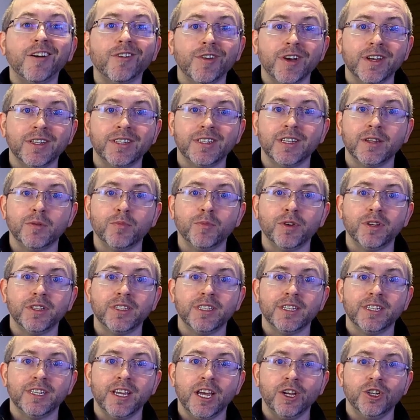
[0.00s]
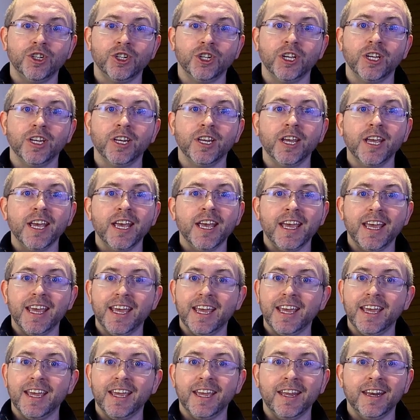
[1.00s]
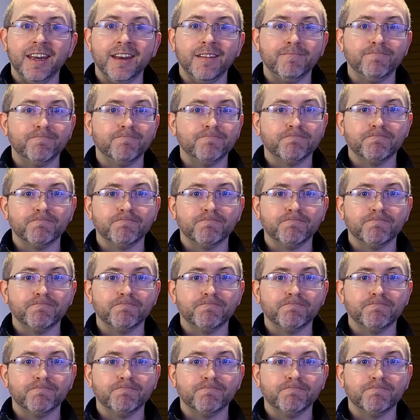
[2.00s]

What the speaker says: rest of the presentation in